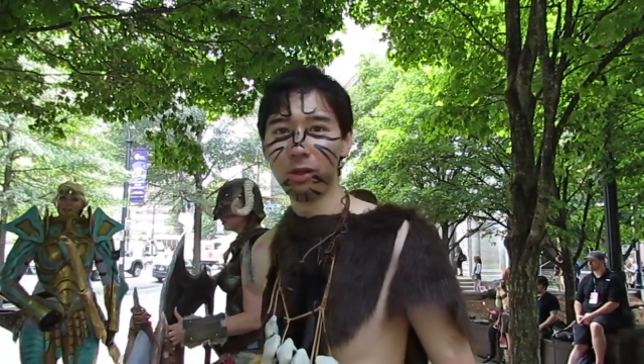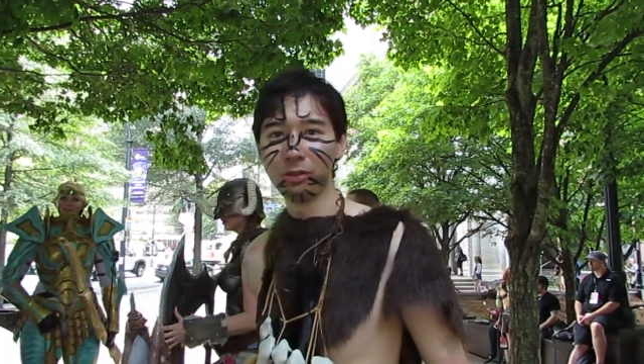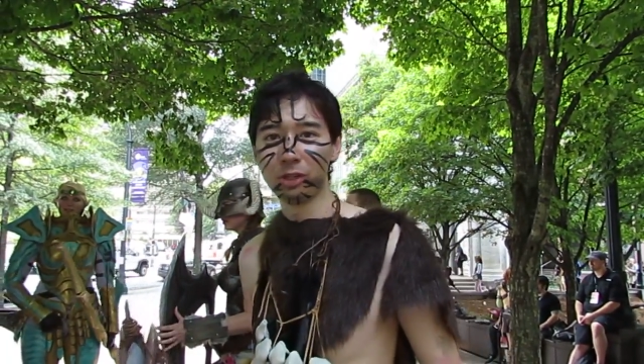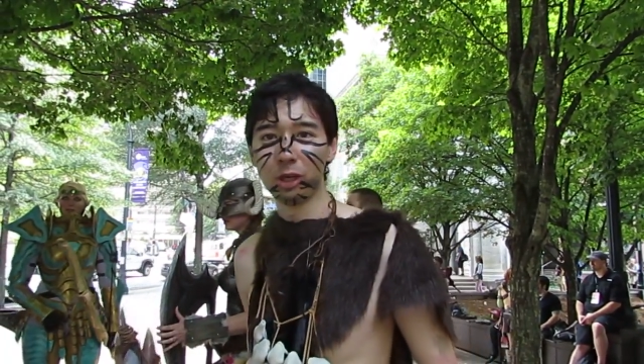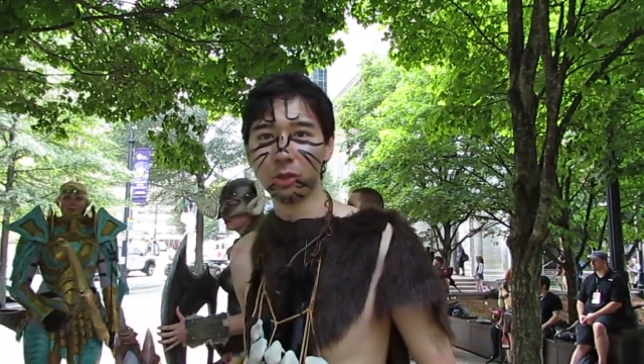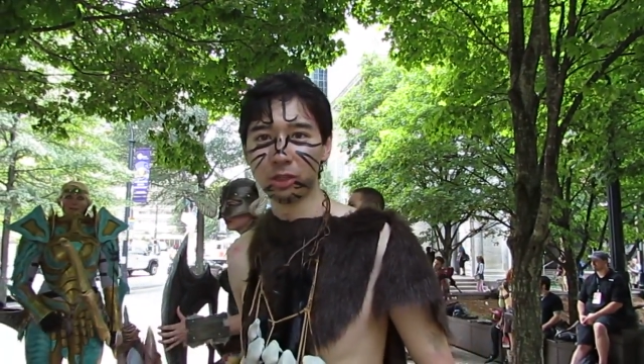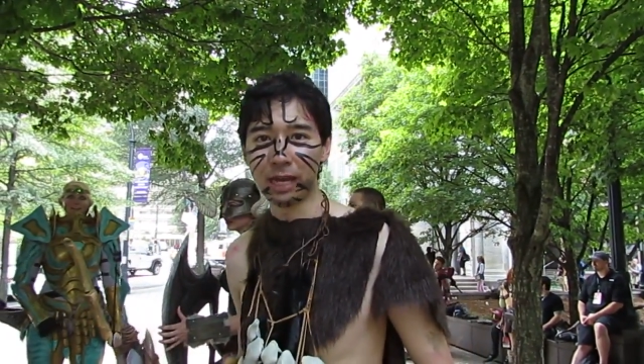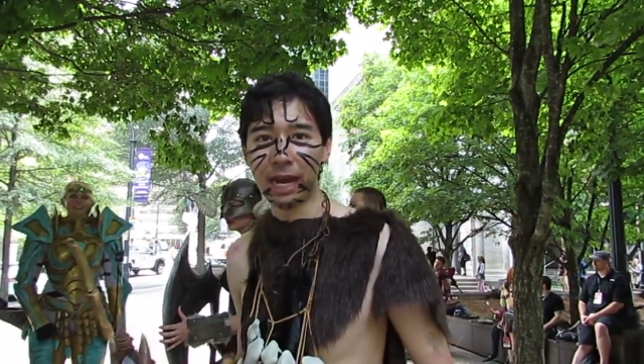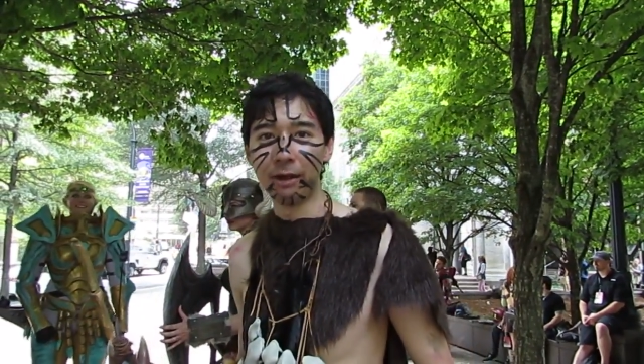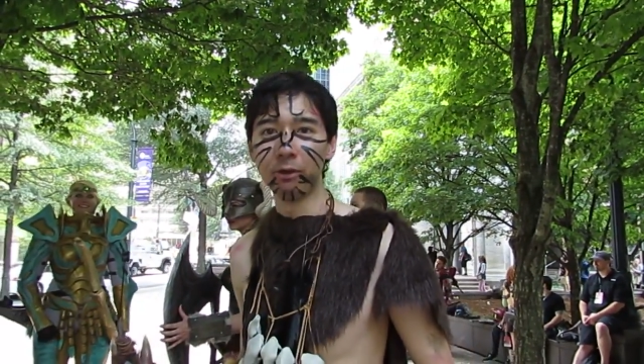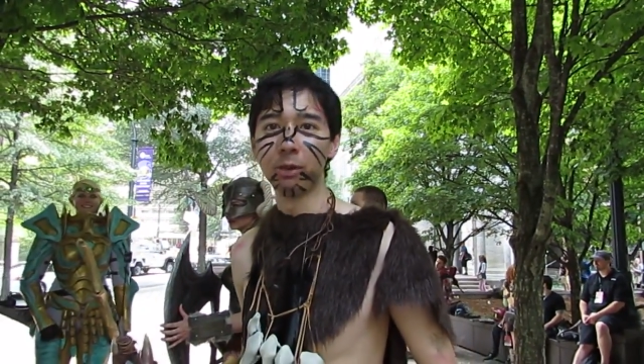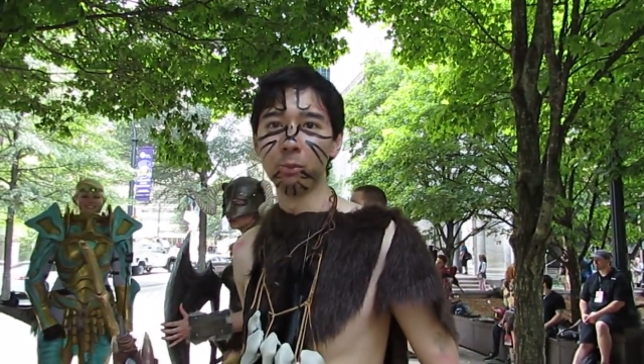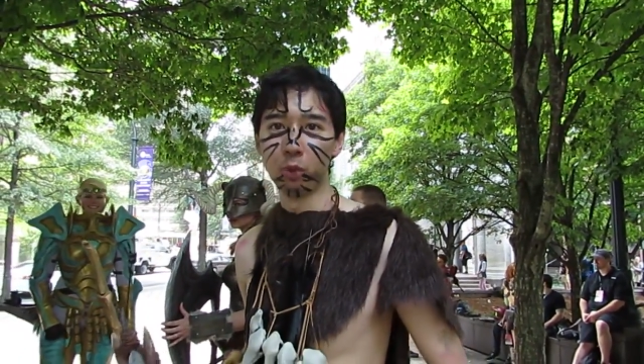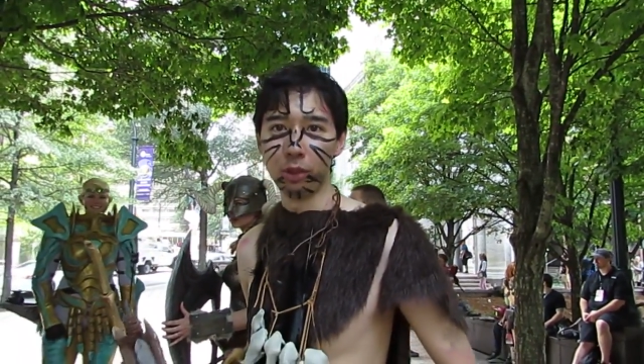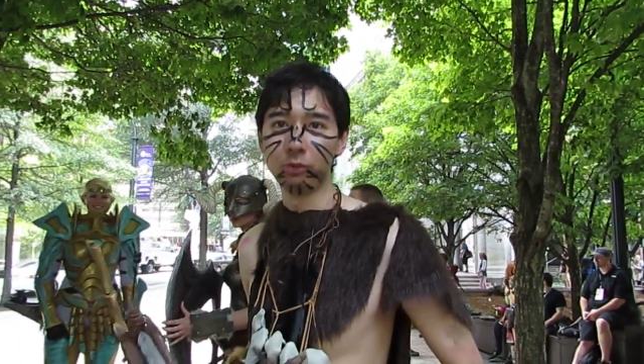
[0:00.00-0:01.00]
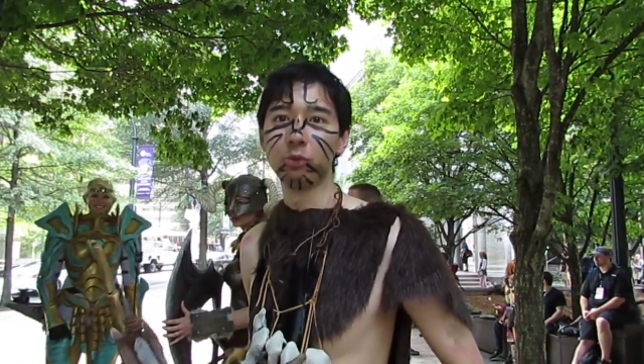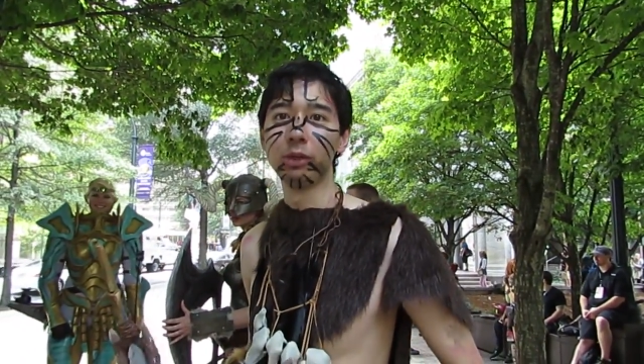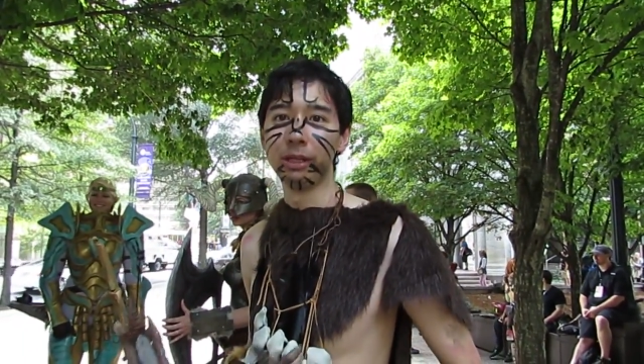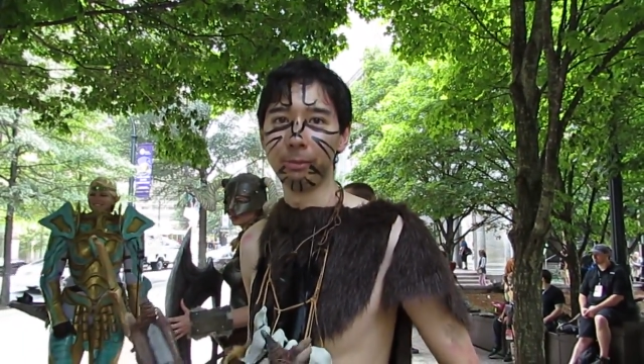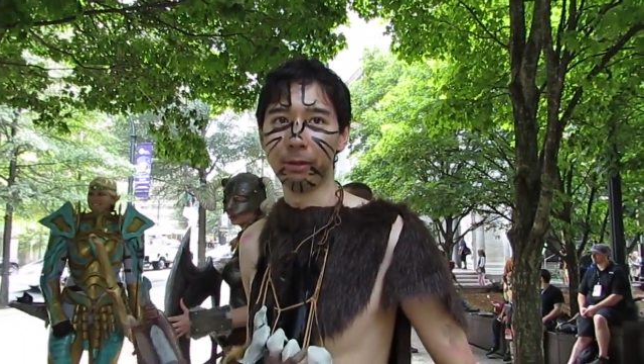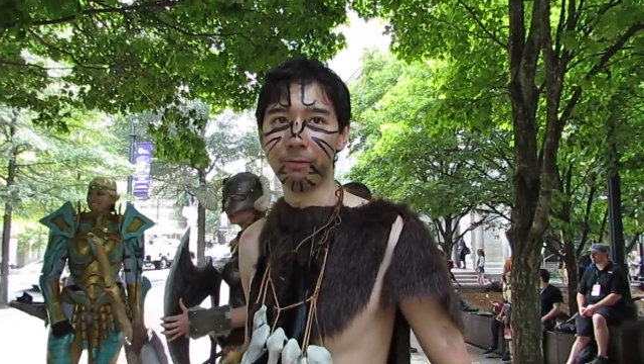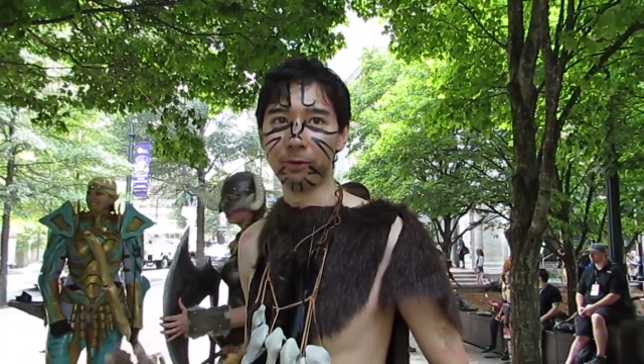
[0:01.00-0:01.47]
so Skyrim was
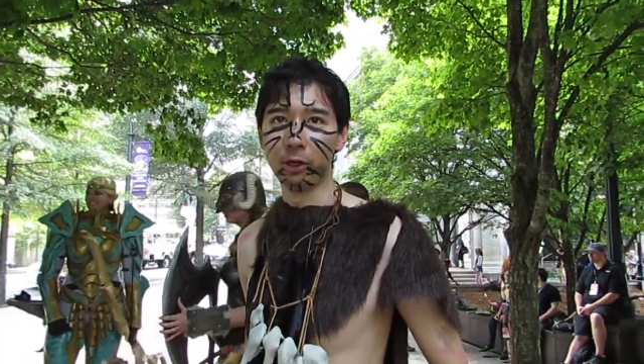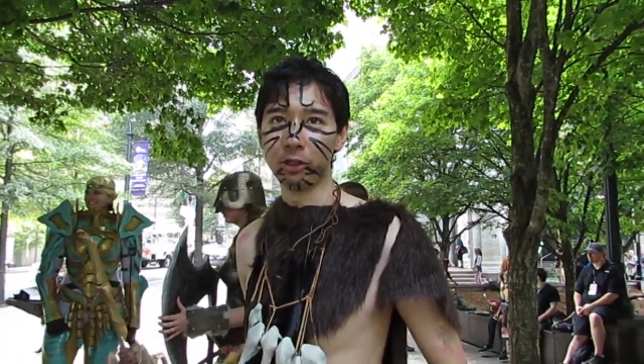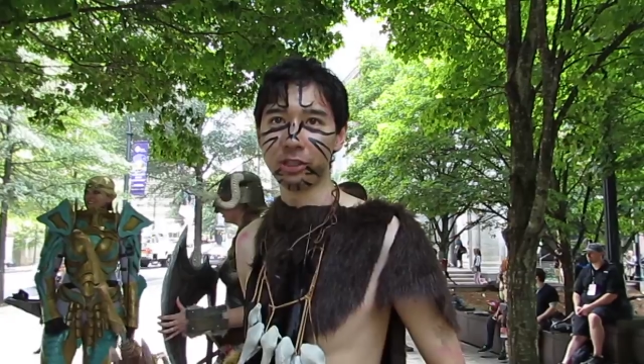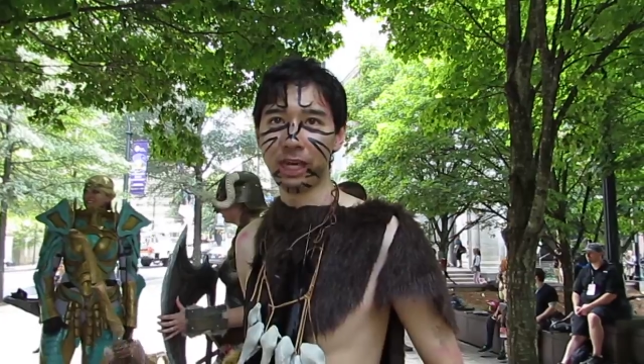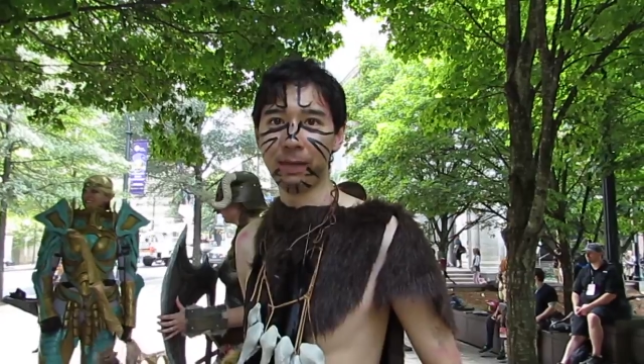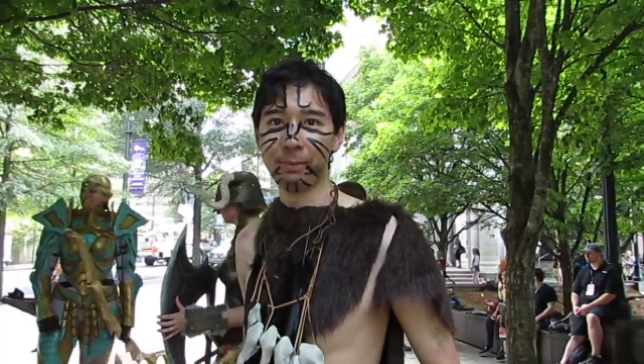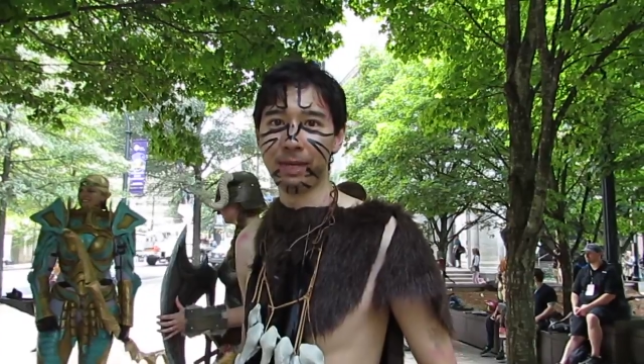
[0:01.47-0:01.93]
really my first game,